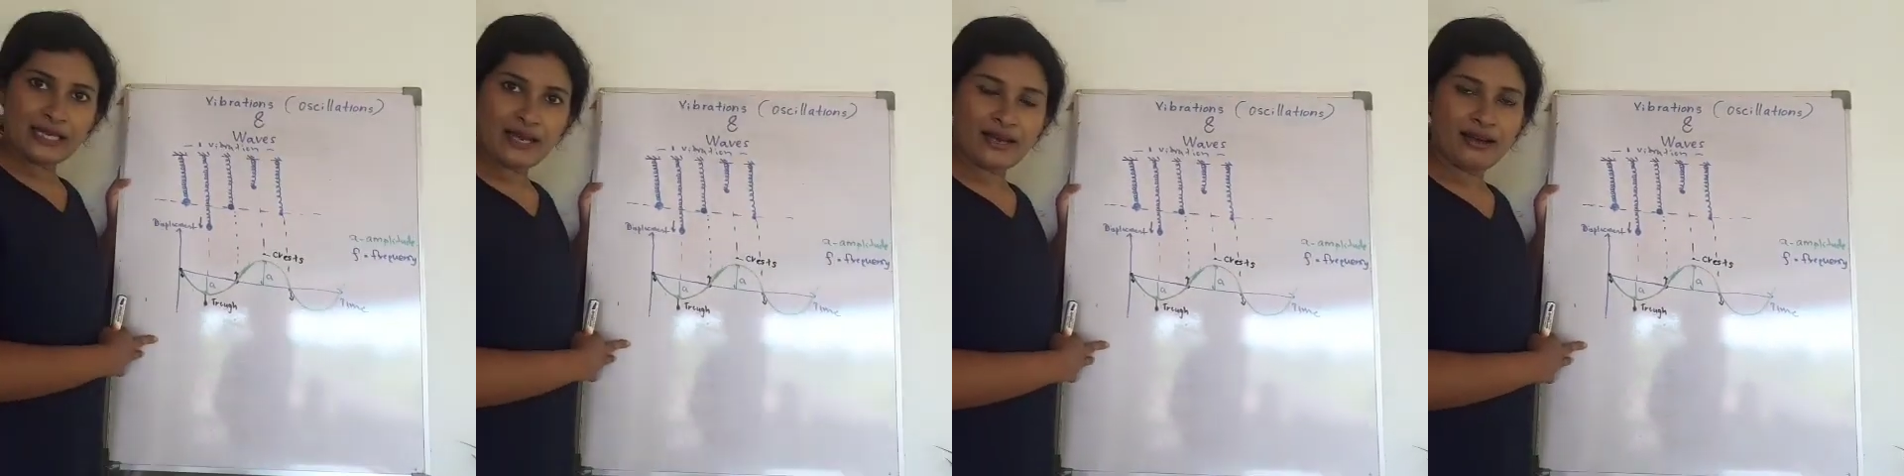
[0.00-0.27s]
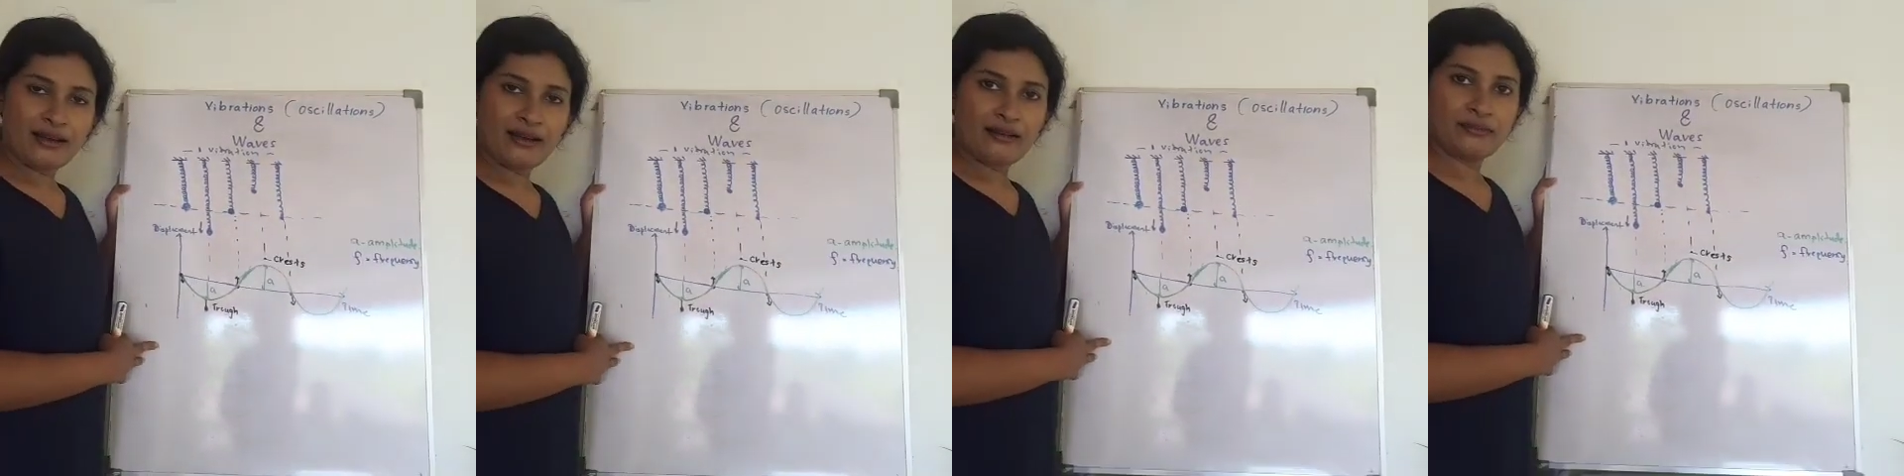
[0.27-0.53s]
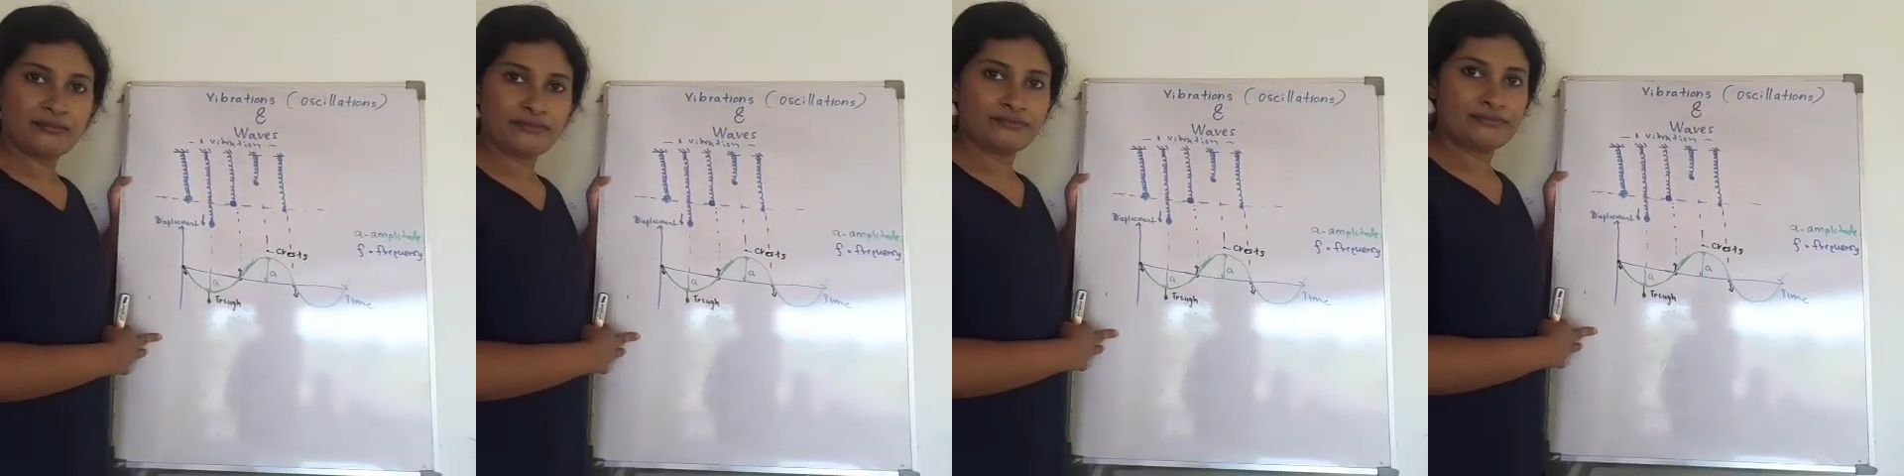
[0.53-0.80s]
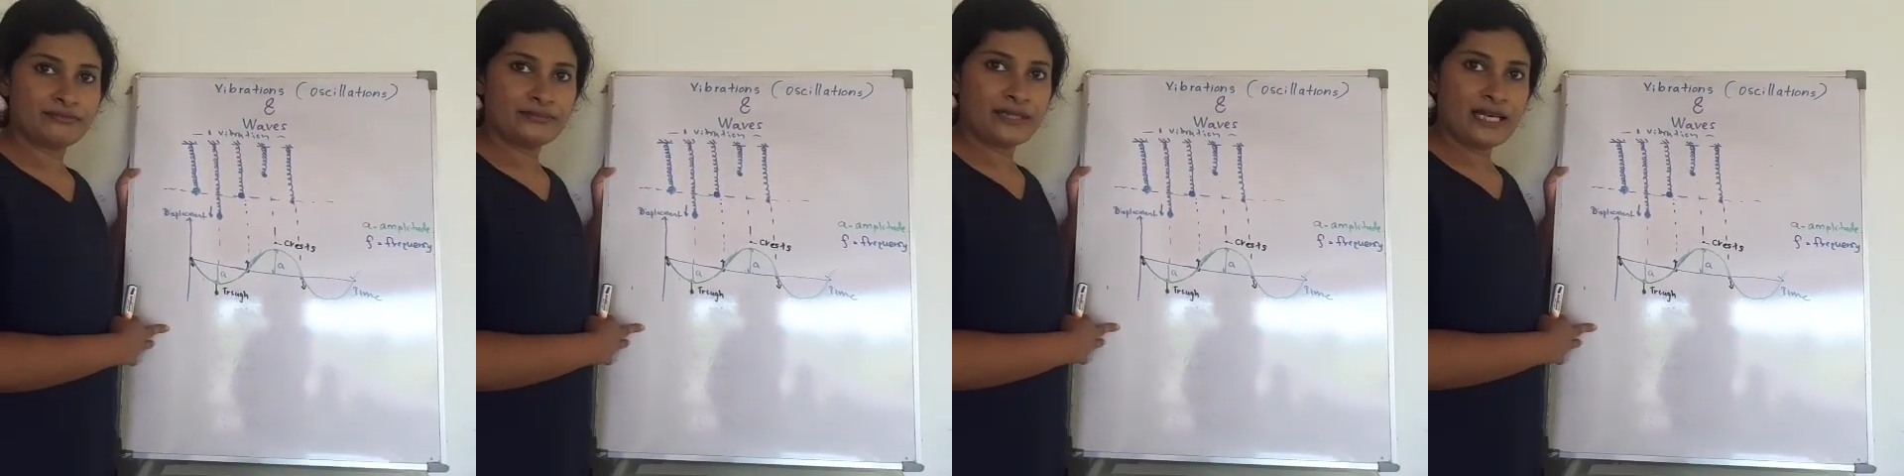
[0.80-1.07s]
uh,
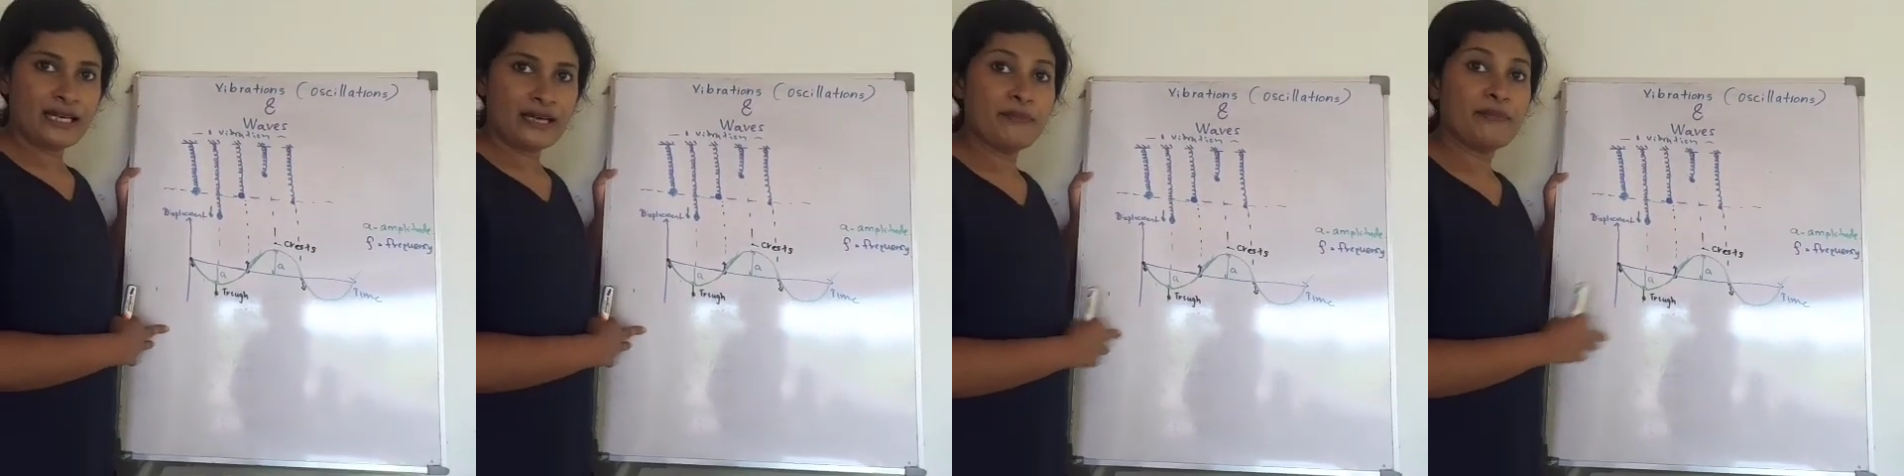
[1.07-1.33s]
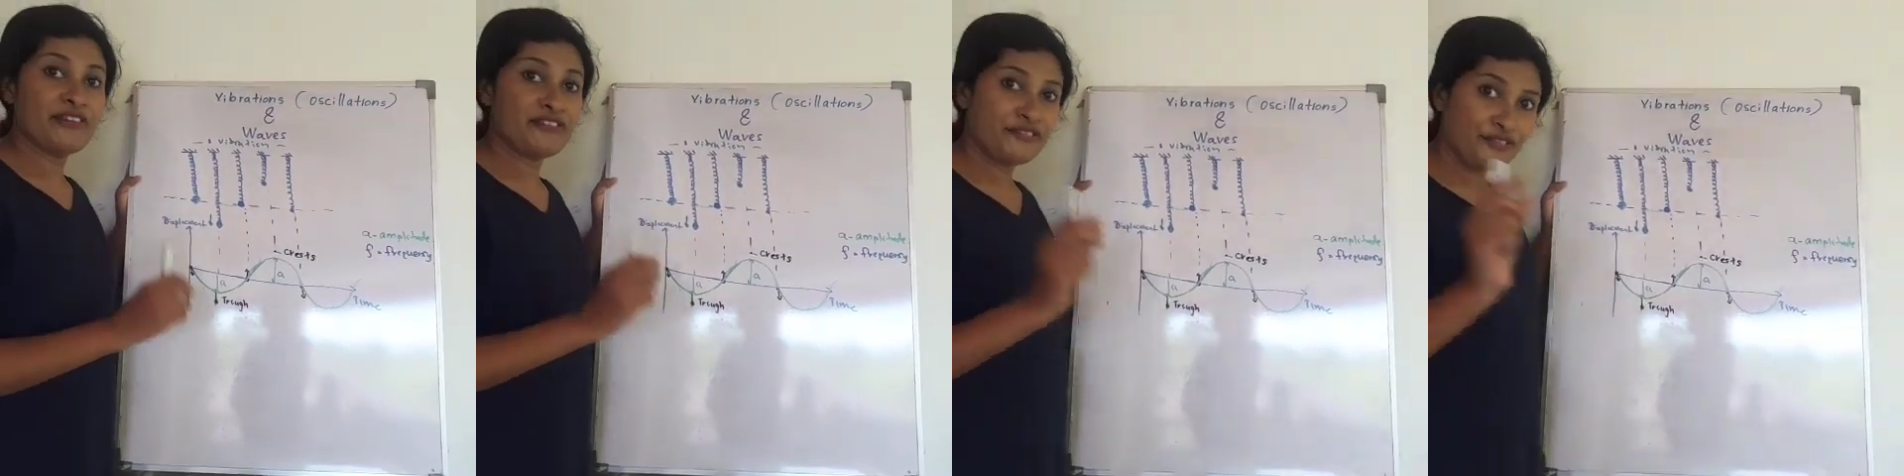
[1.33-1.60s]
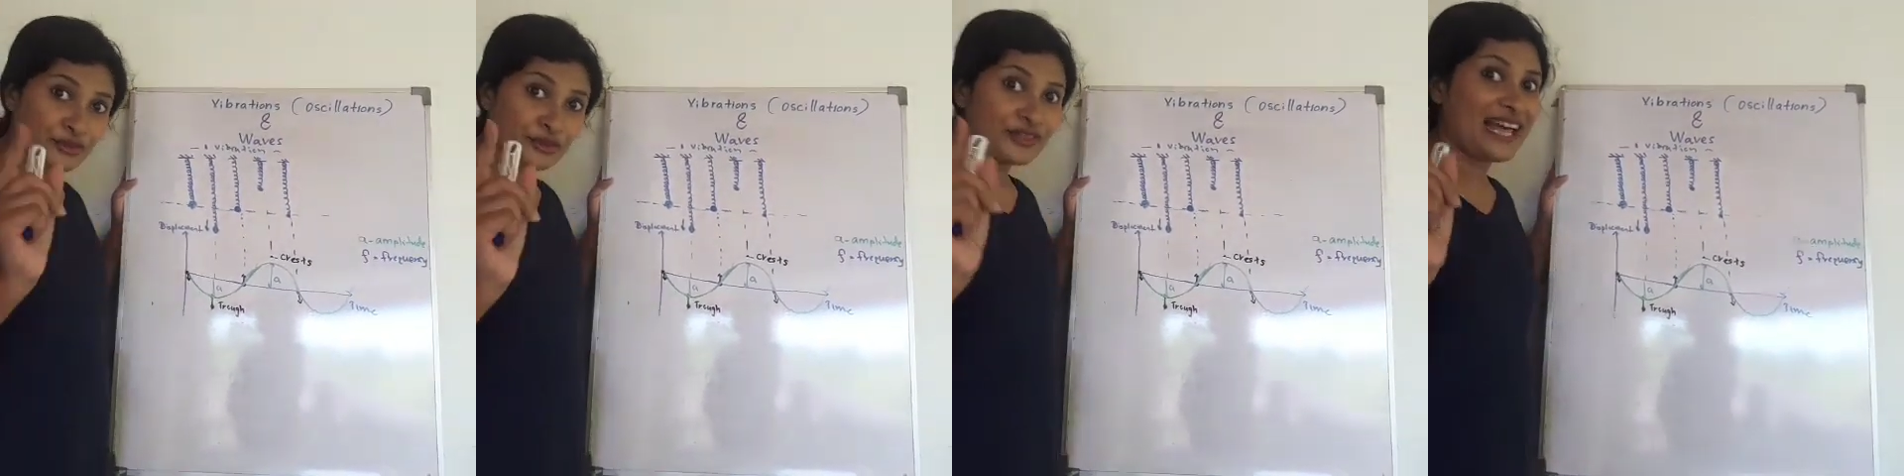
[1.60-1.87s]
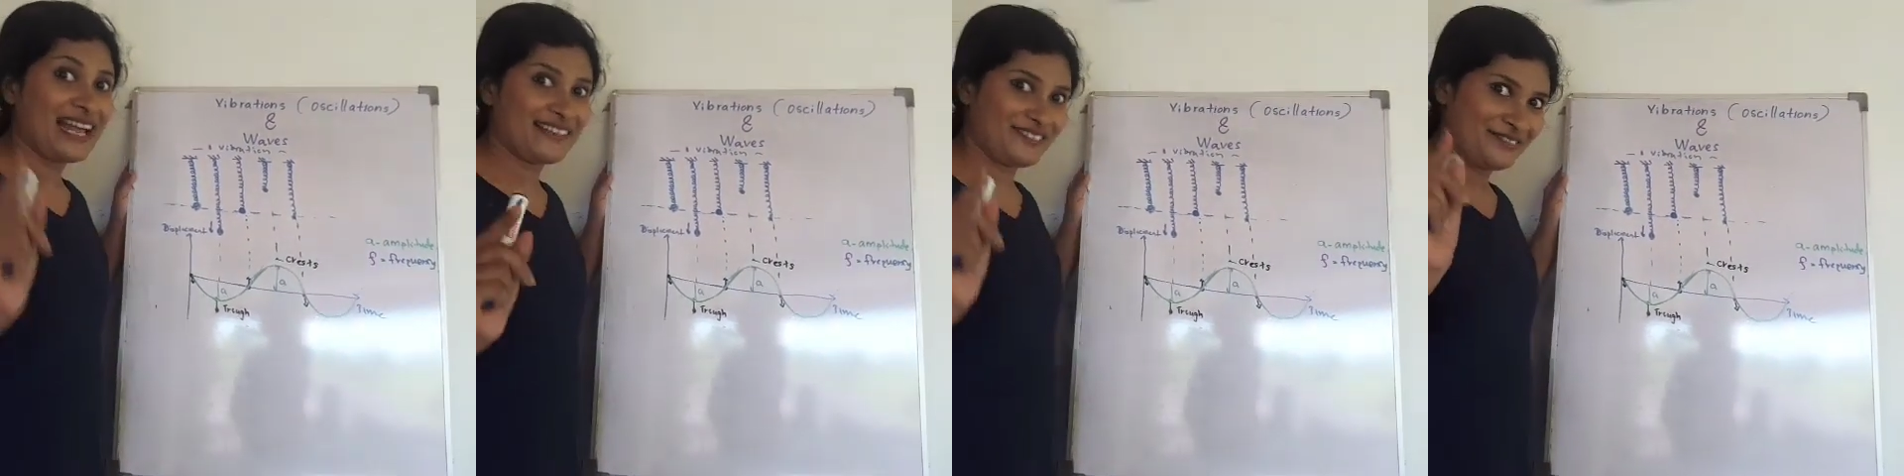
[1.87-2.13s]
before
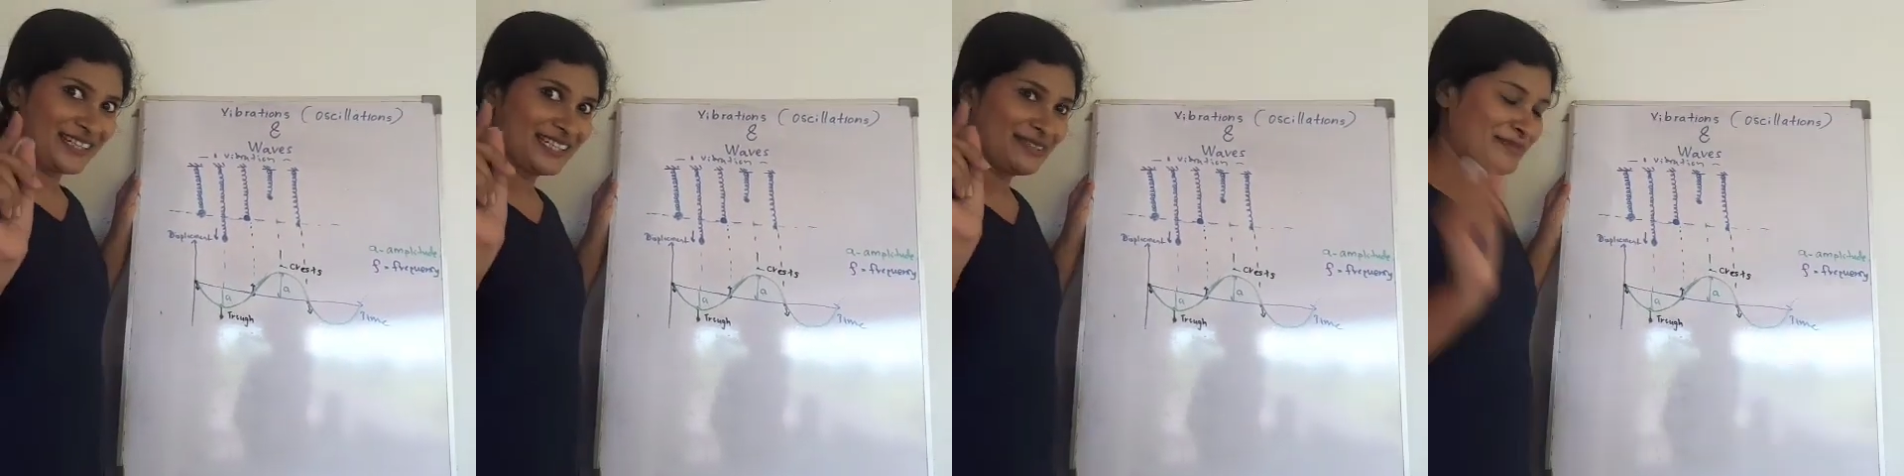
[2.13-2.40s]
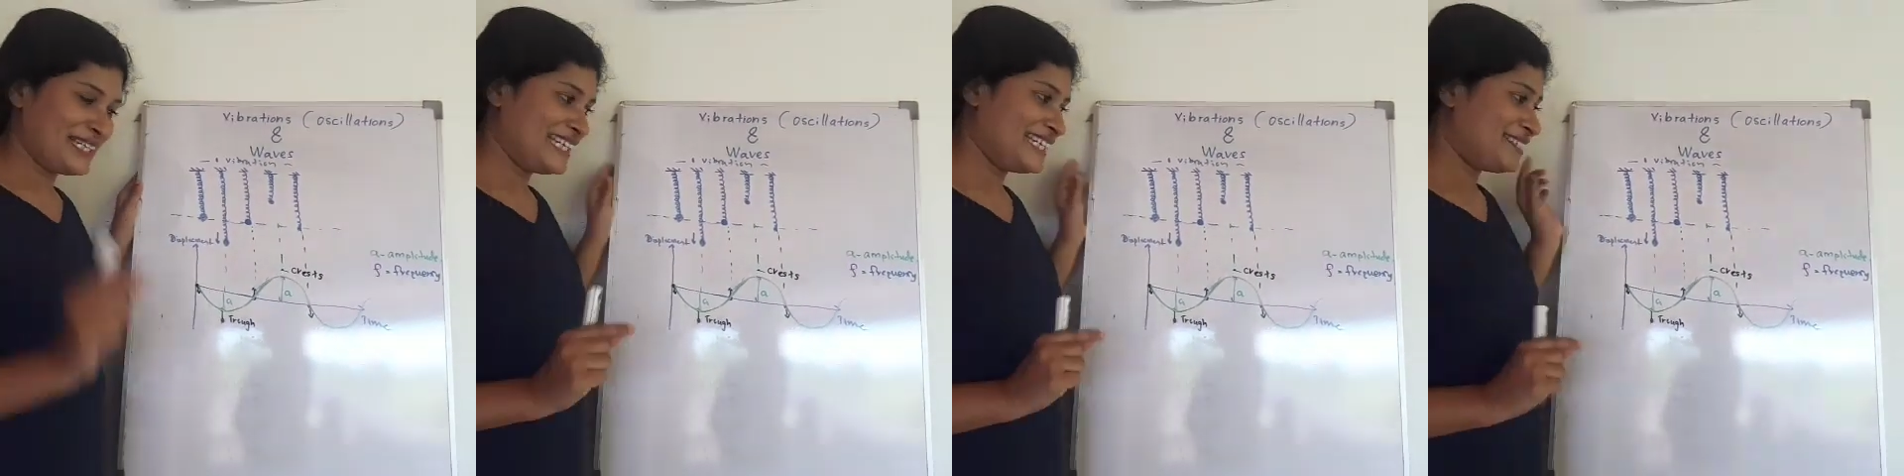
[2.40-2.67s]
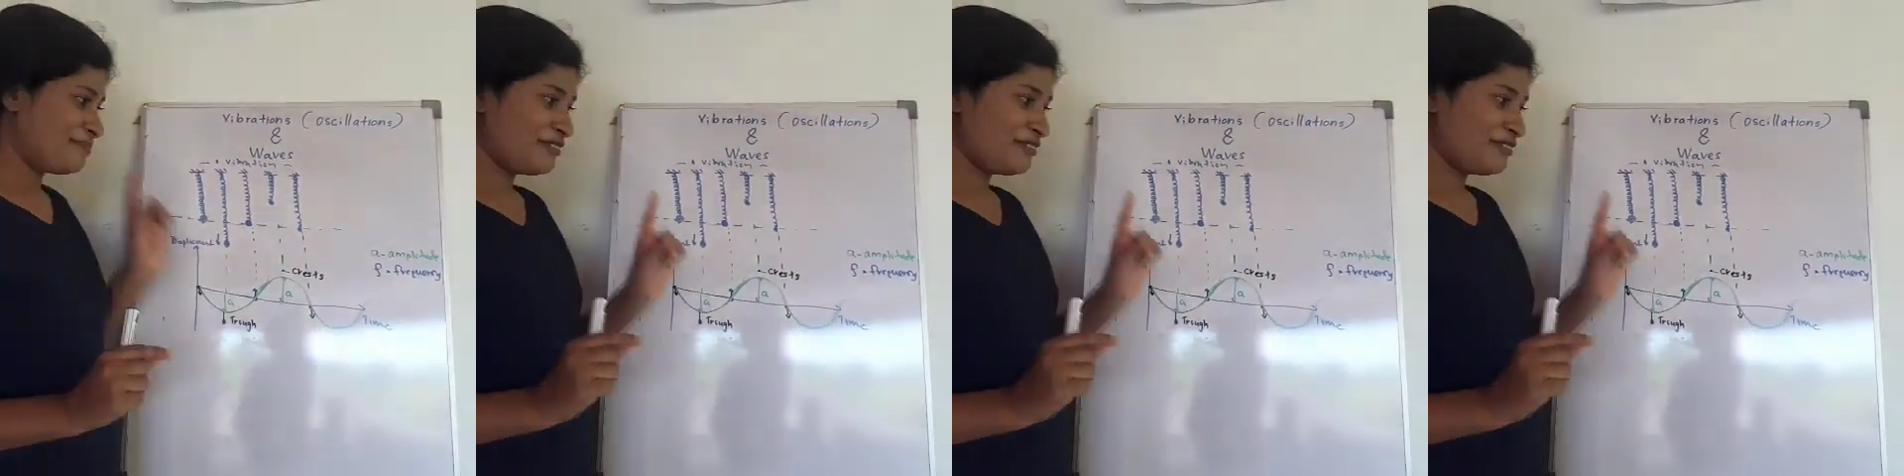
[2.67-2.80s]
that, wait a minute,